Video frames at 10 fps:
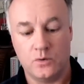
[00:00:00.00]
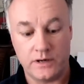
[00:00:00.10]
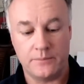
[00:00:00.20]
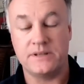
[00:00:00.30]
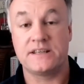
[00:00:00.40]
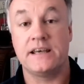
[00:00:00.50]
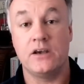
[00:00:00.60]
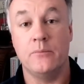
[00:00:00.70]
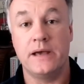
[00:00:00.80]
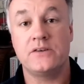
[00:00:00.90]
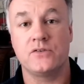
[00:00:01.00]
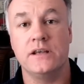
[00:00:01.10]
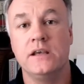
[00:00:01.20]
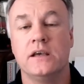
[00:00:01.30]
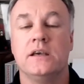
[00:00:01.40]
or our potato
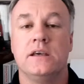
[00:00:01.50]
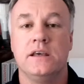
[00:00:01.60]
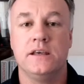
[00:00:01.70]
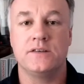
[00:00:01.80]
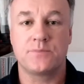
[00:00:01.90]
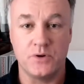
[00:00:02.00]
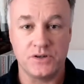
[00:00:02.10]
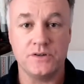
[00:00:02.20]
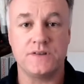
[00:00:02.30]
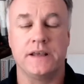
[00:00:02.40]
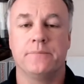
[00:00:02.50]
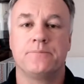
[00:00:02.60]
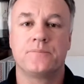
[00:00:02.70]
battery is producing